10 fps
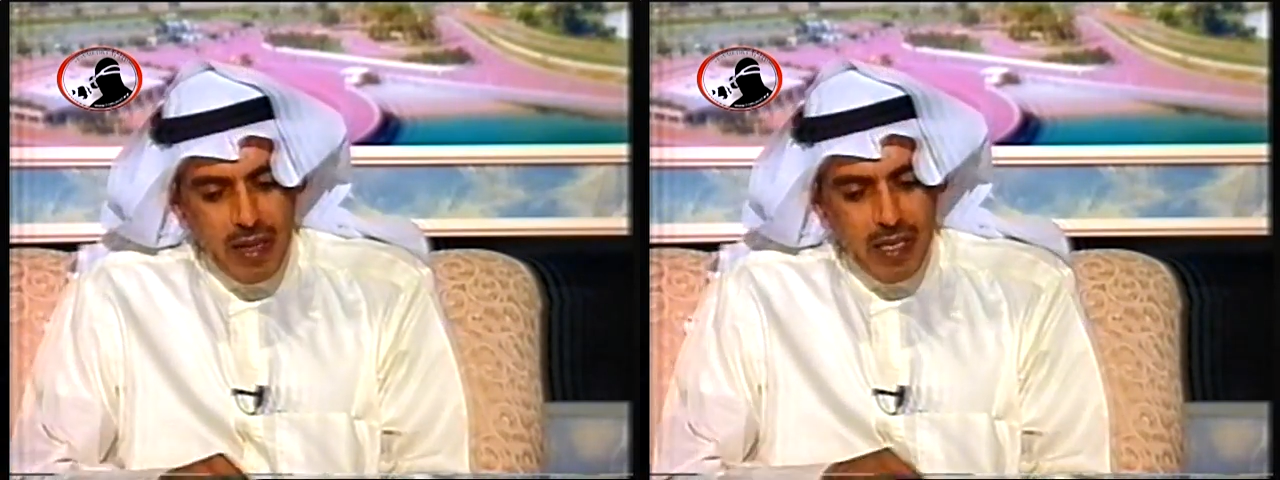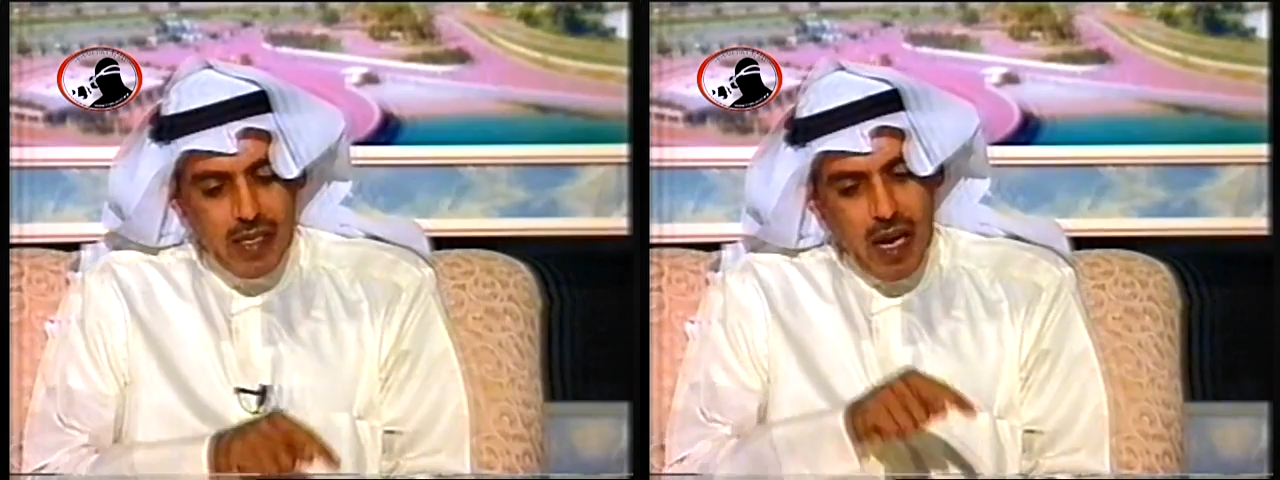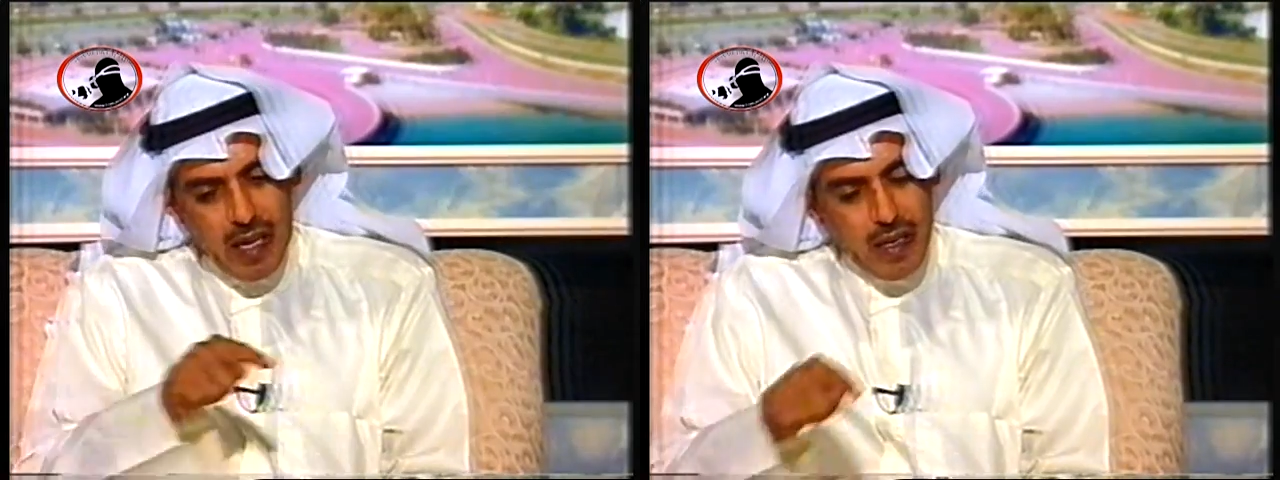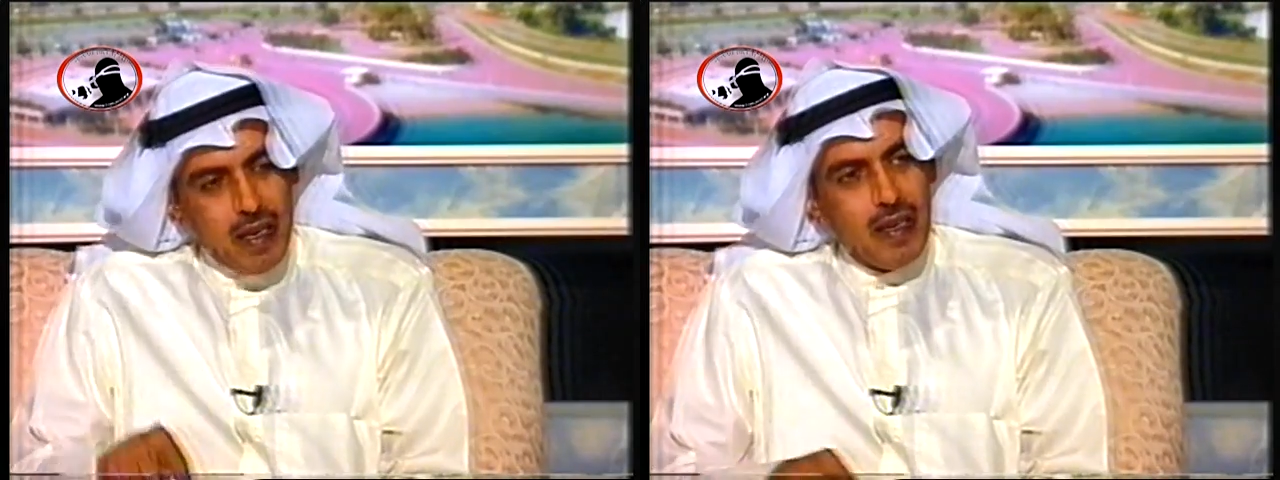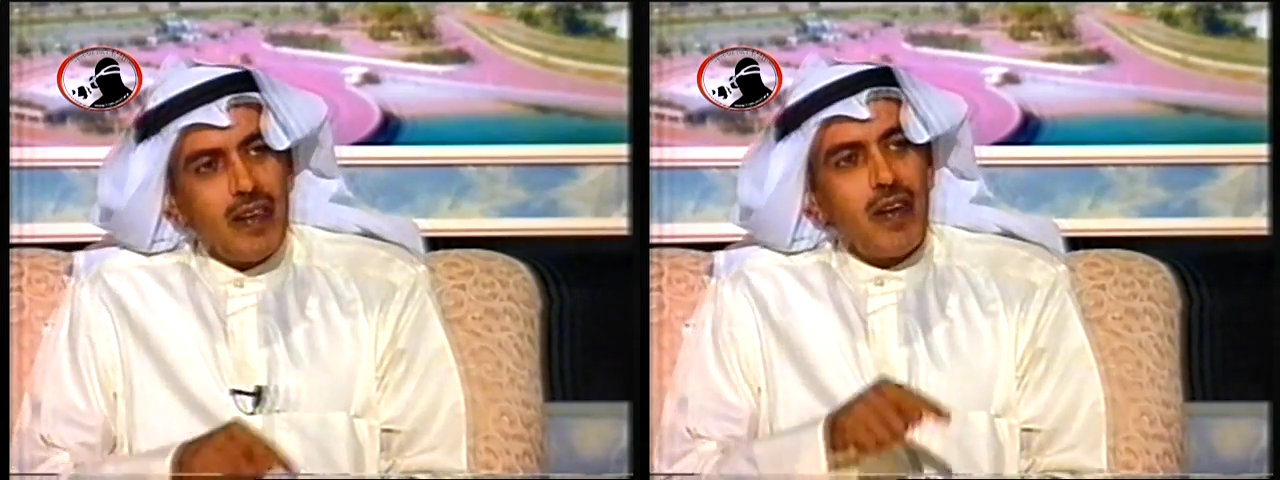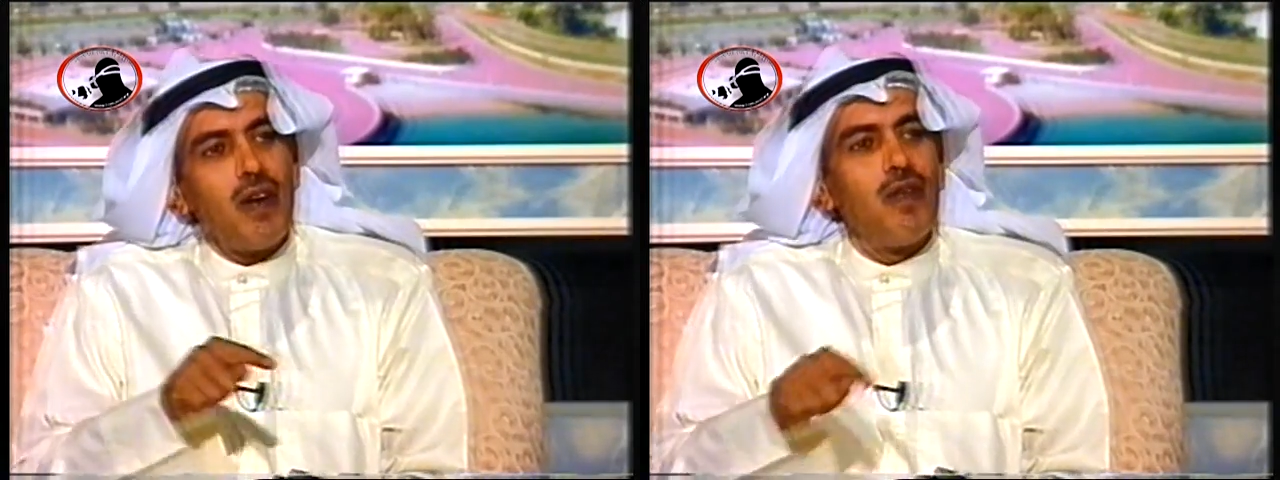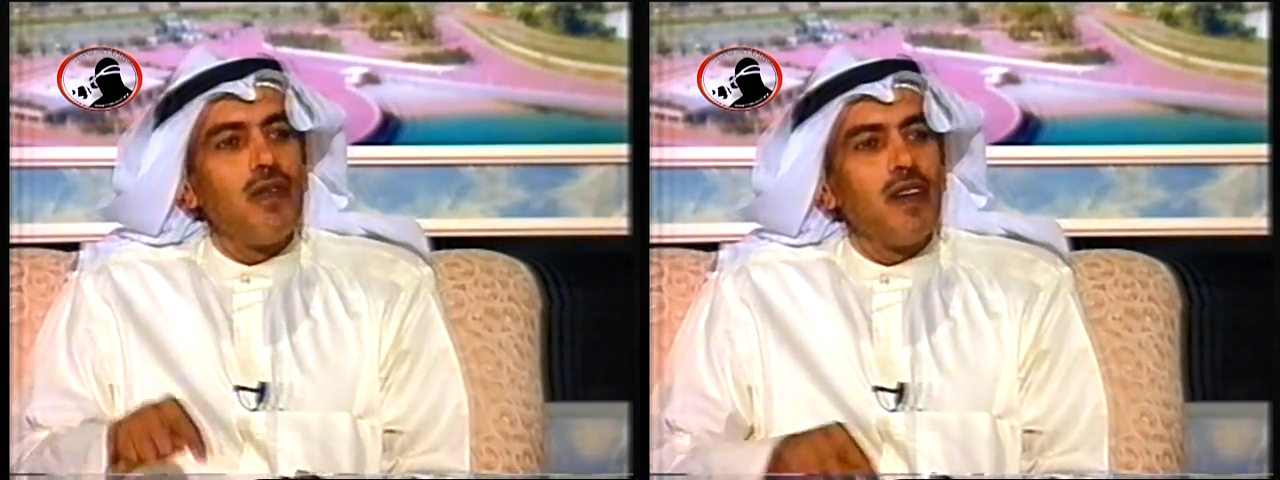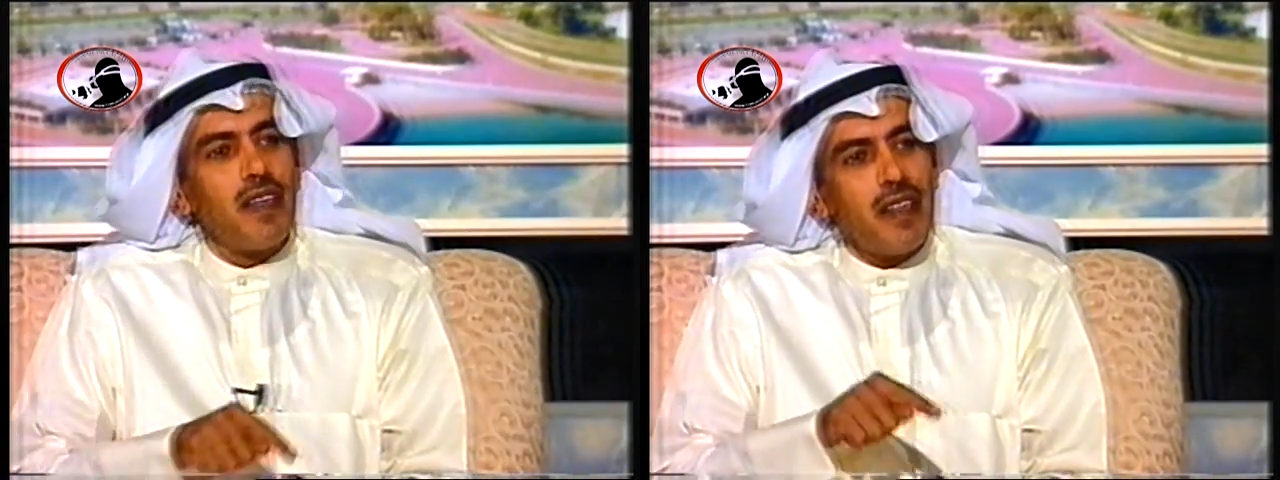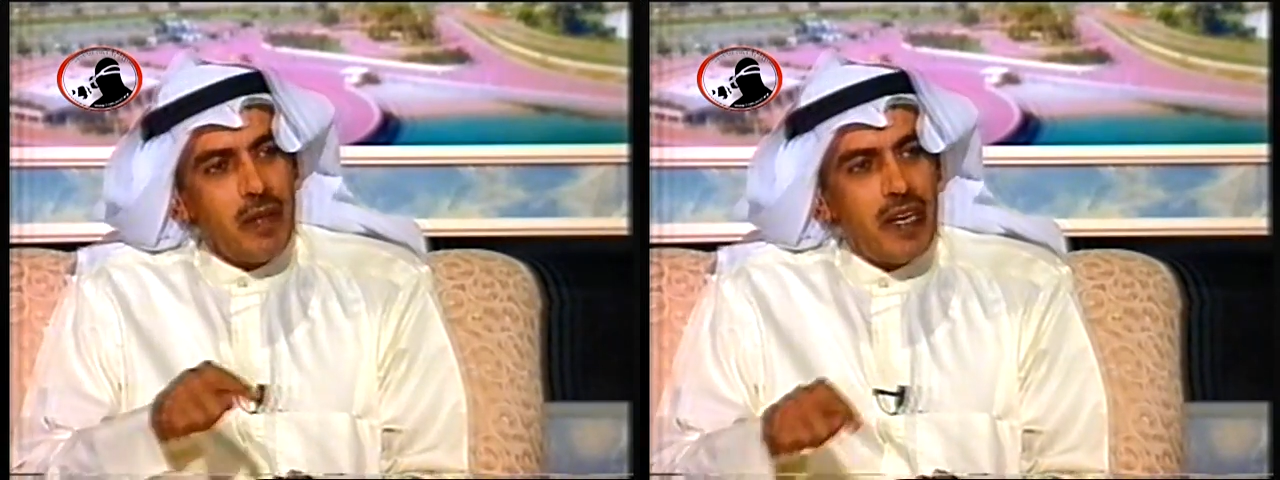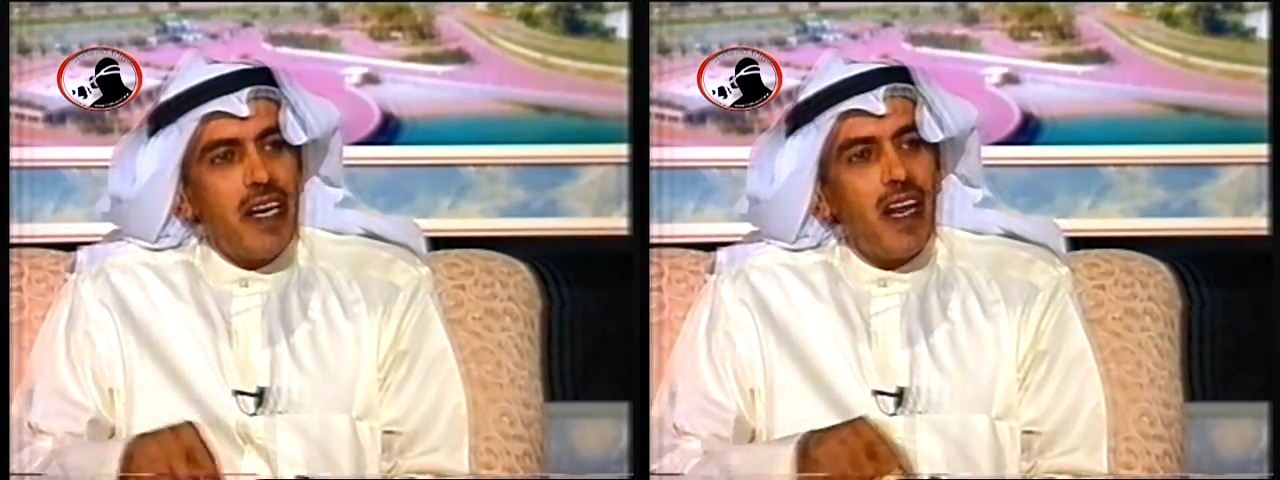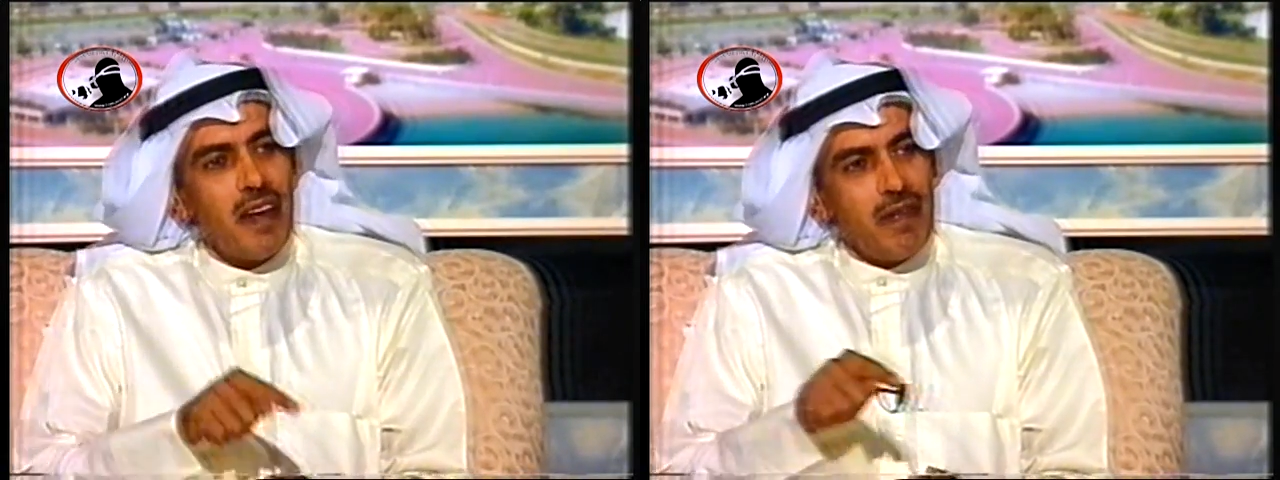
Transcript: the cycle of the marine life.